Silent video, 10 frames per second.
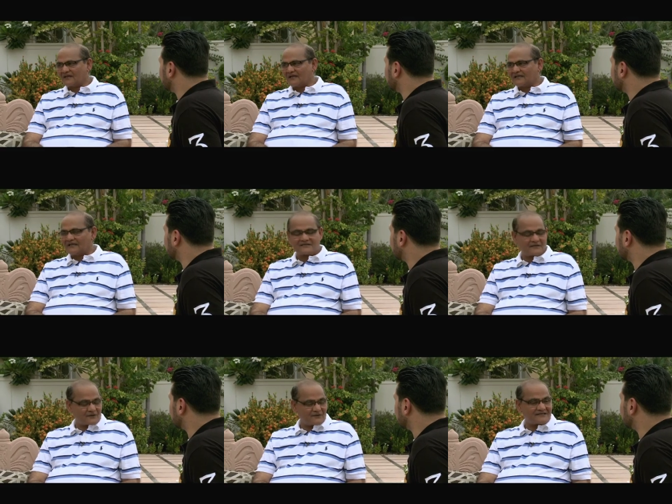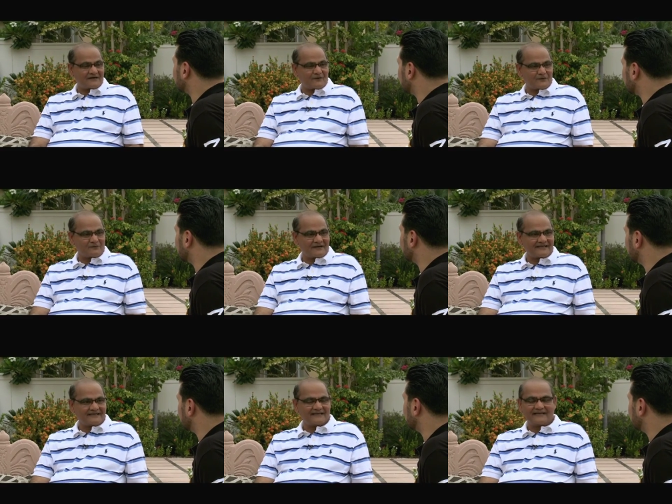uh, that's the request I want to
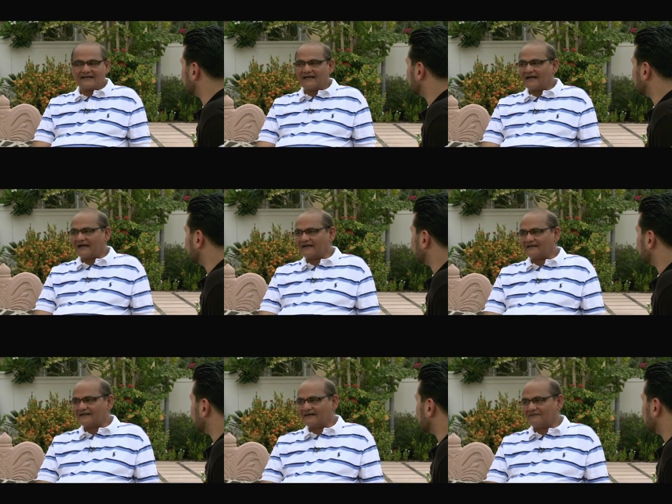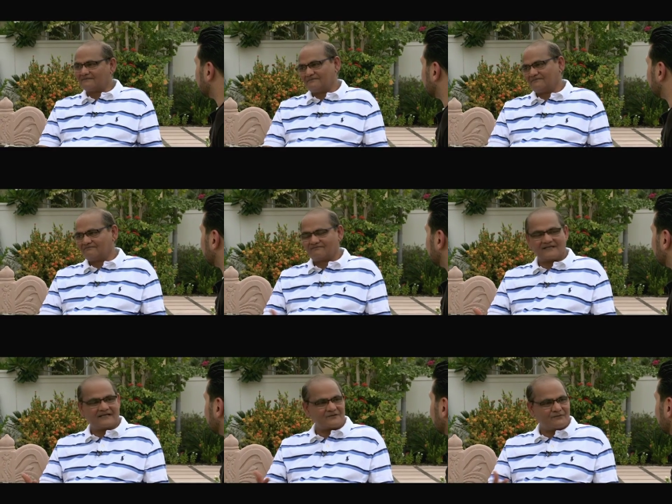make. And uh,
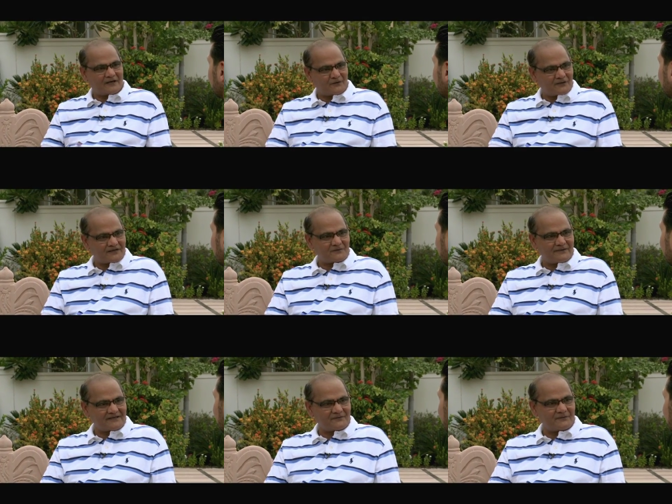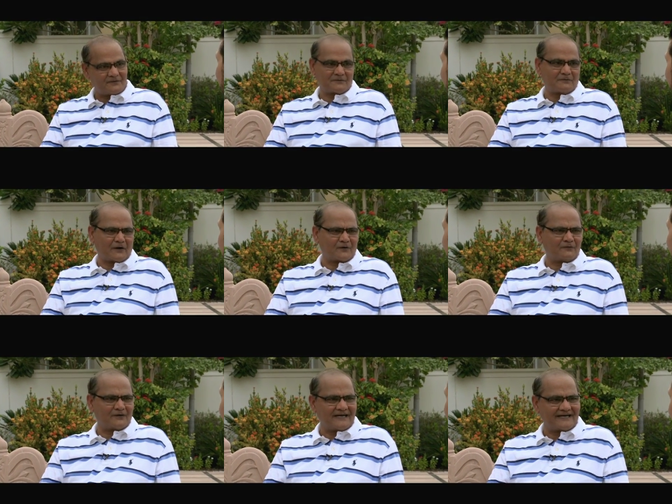value or respect. We must be proud
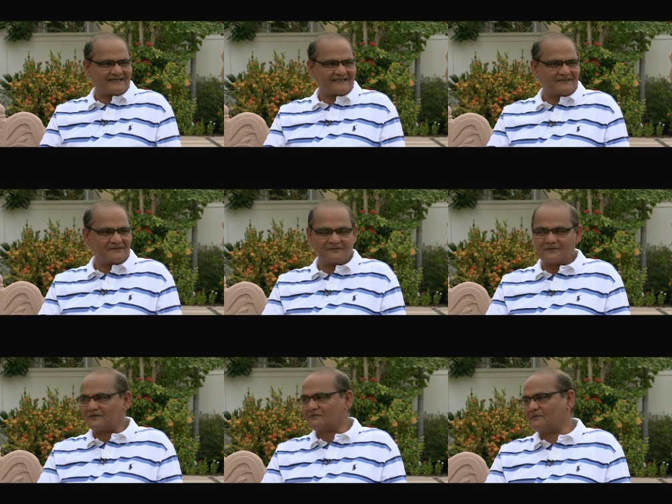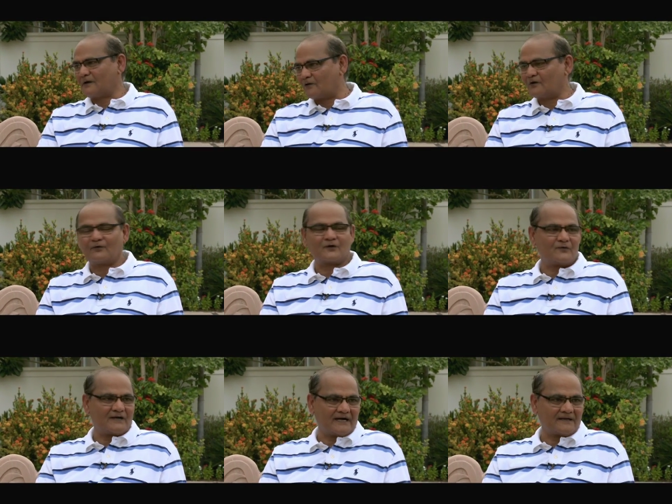of our heritage. We must be proud of
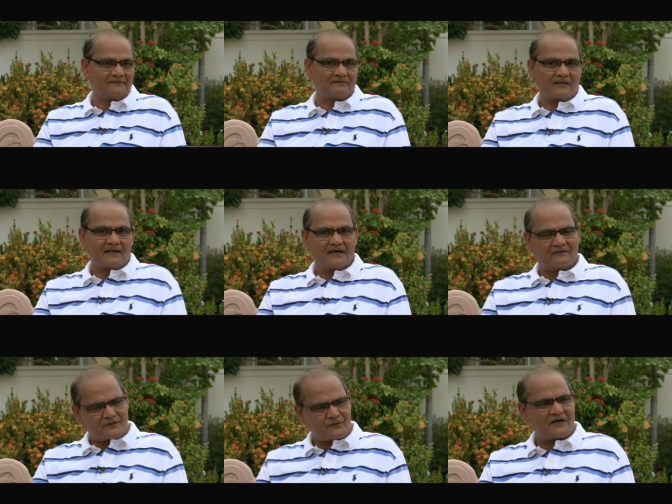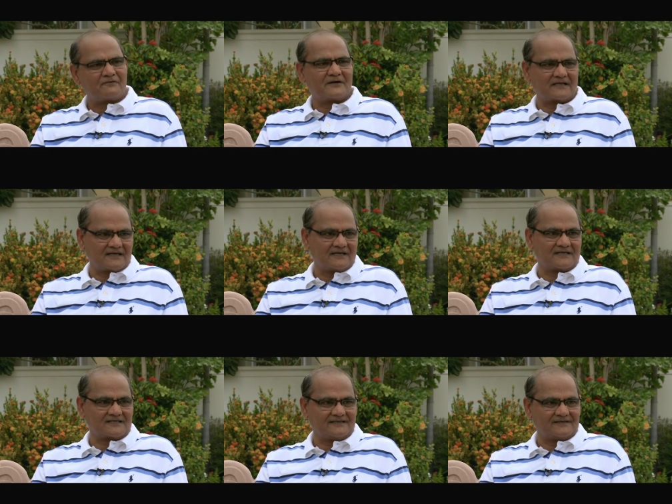what we are. And we should have faith in
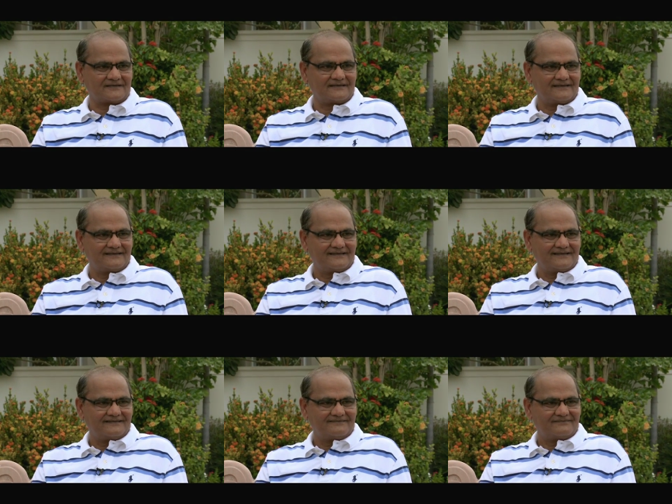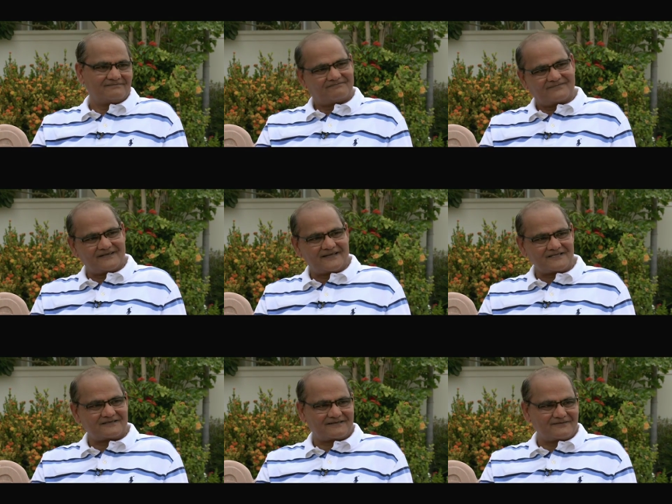ourselves. The
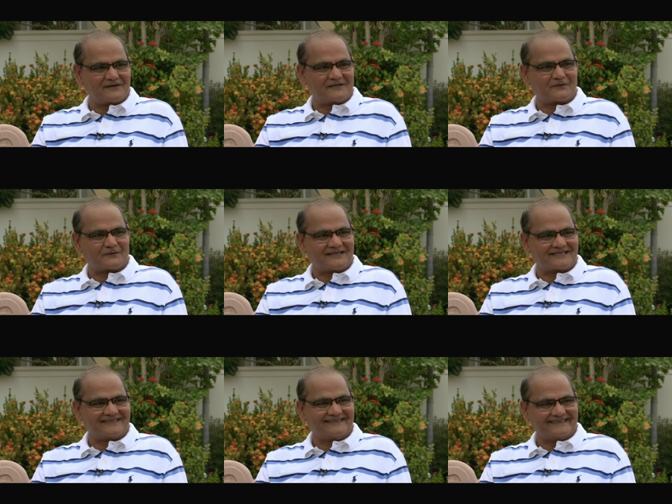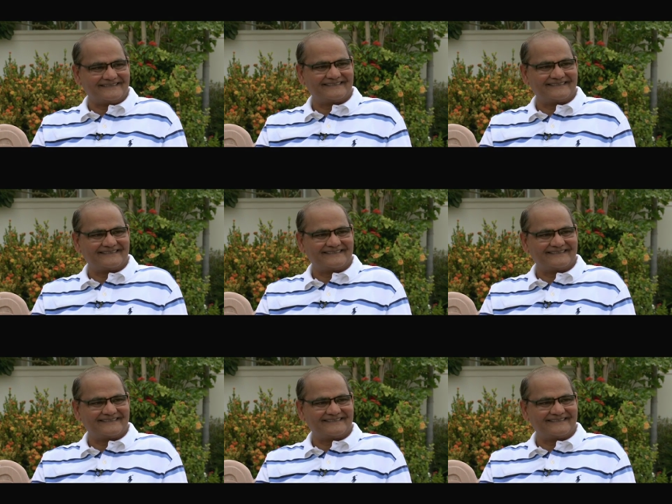rest we leave it to destiny.